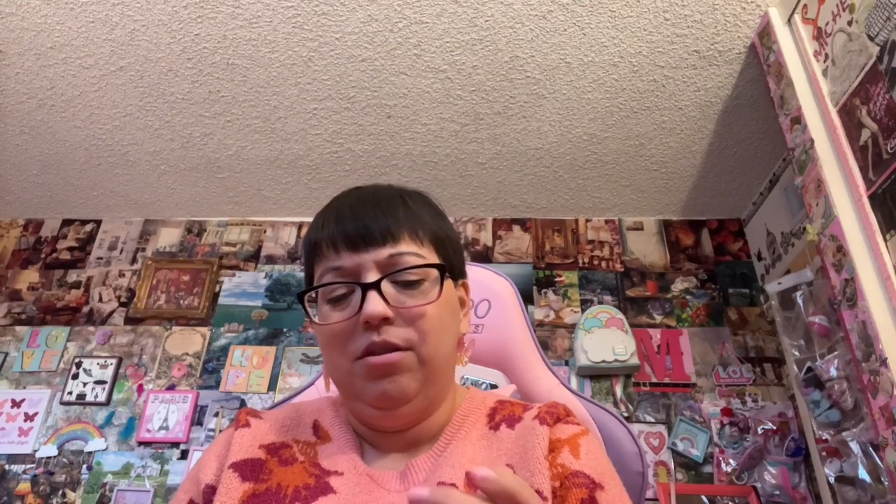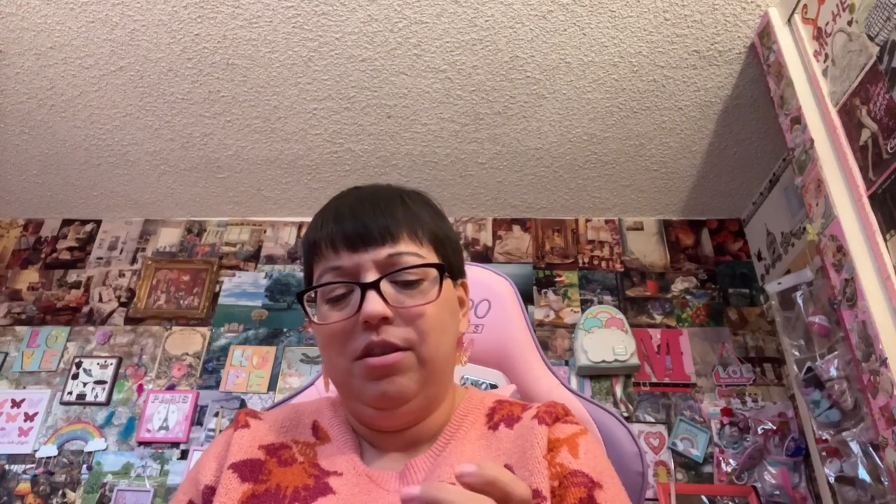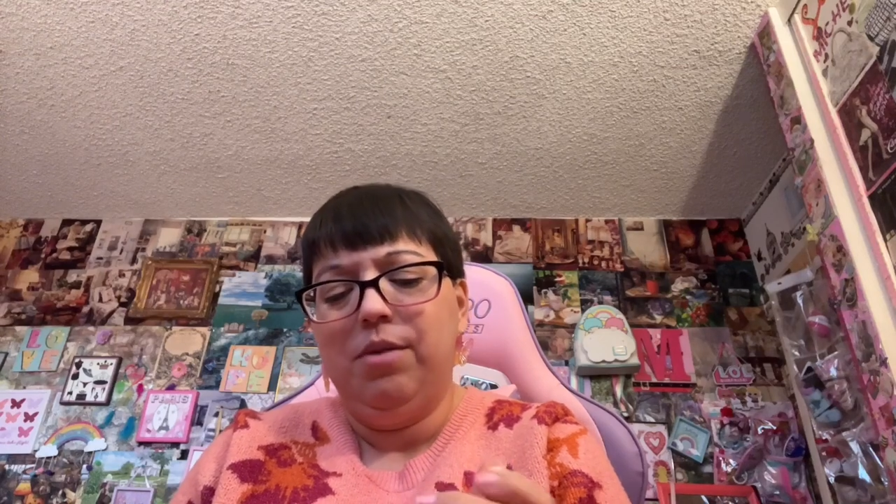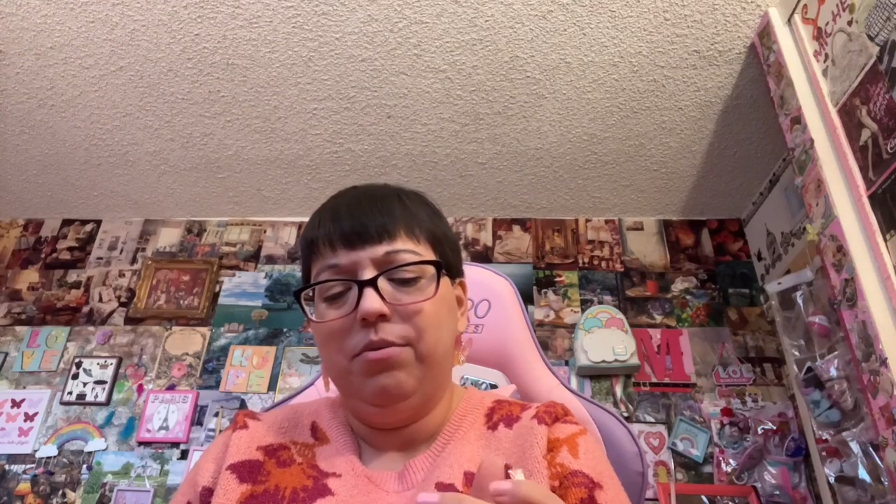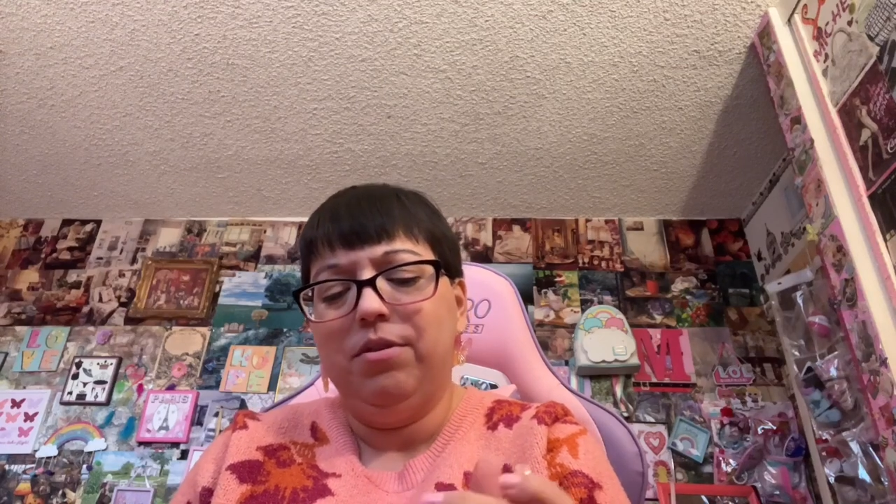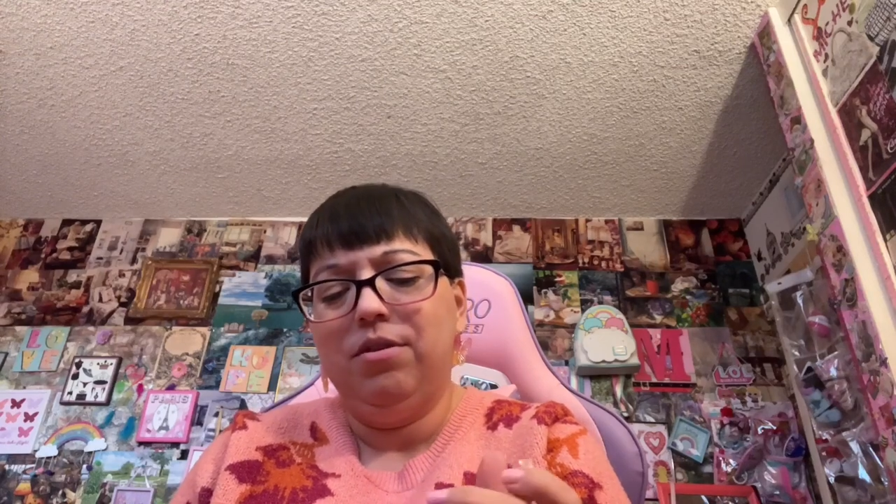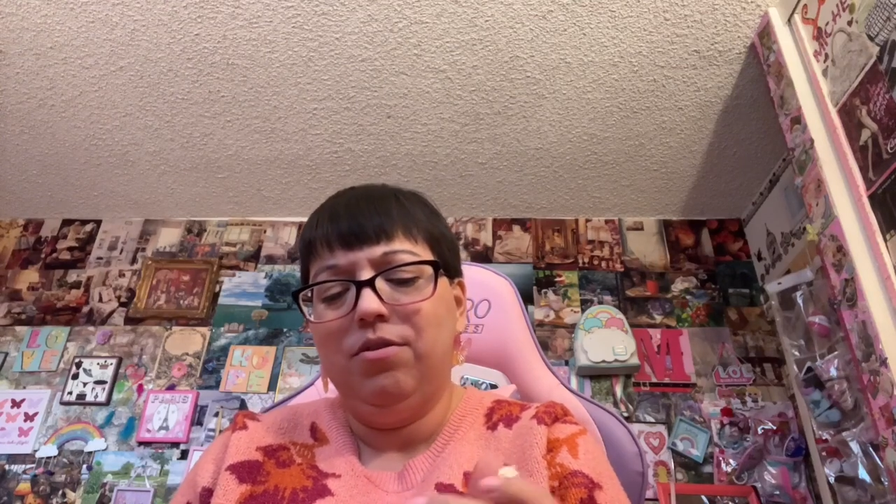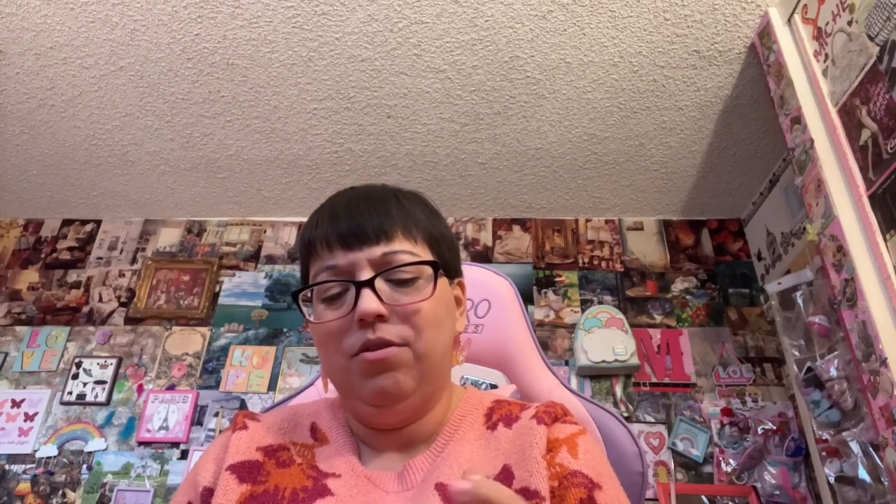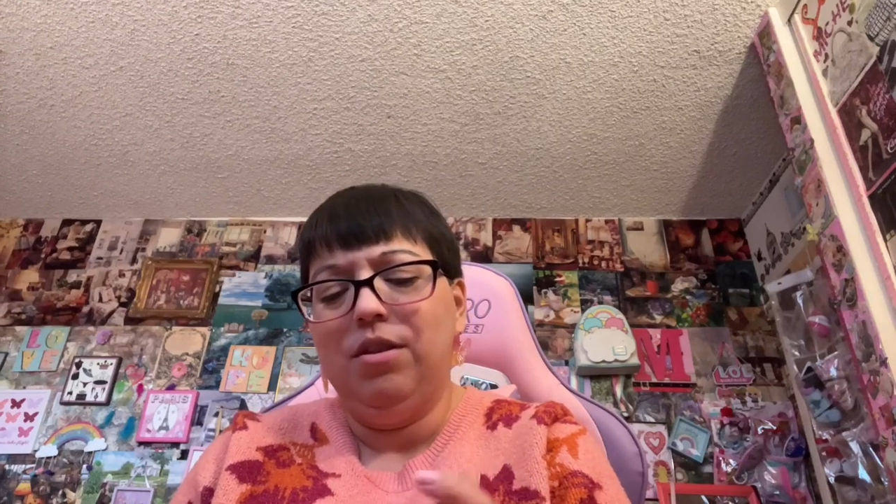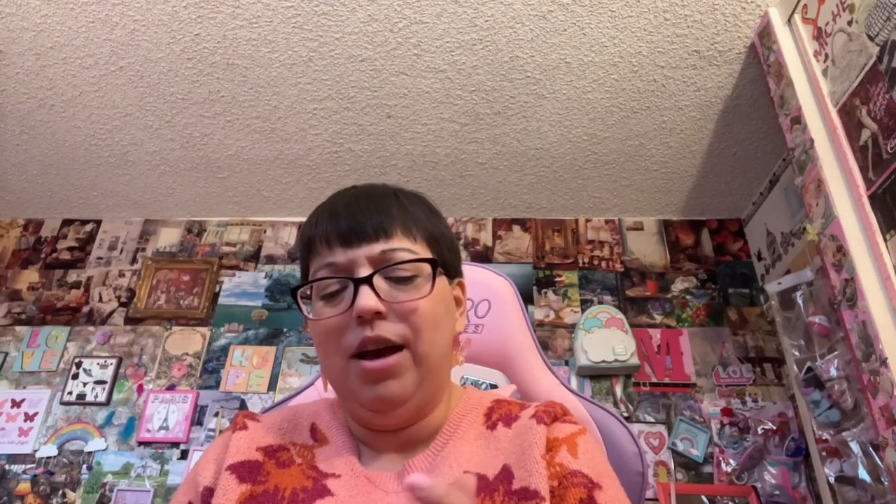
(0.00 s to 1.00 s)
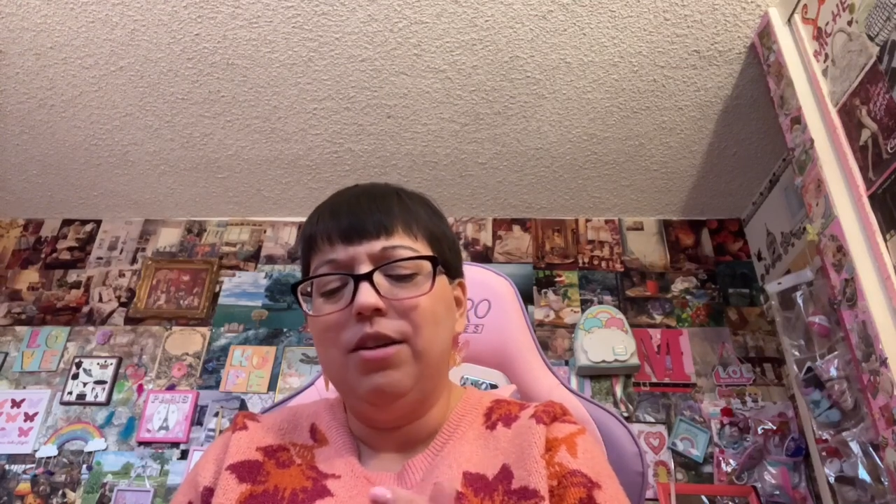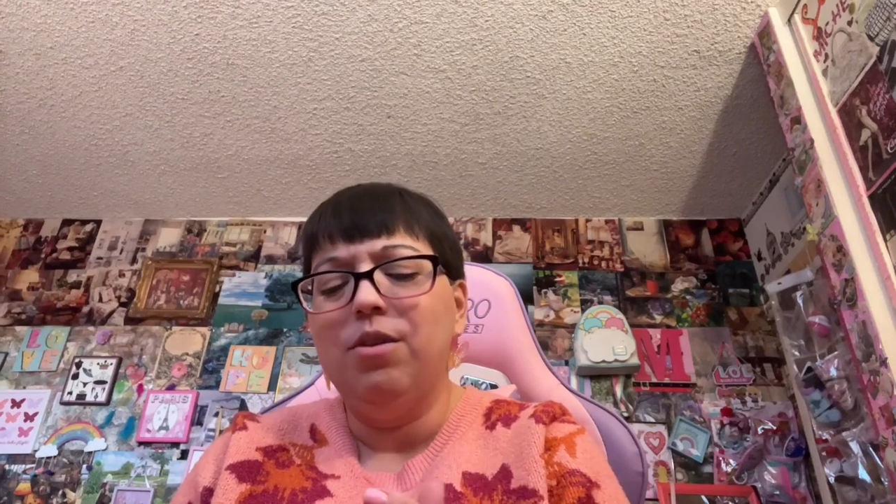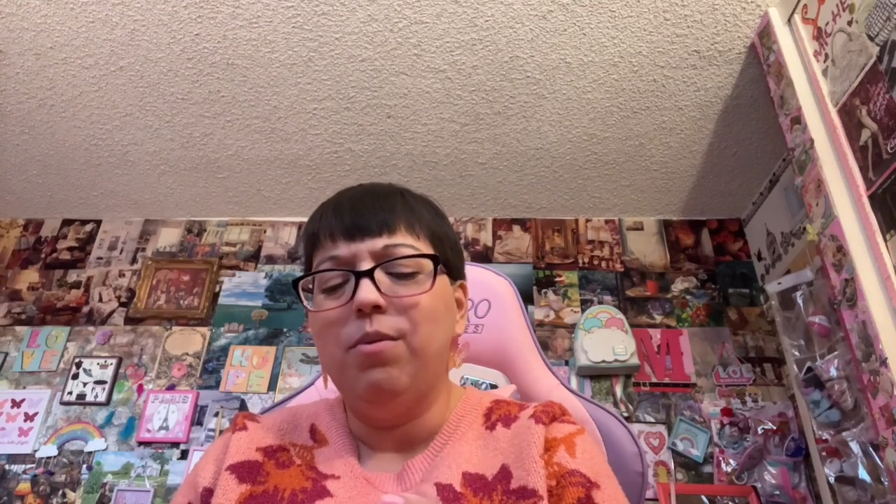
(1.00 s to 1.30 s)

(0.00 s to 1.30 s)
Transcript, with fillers: it was, I don't know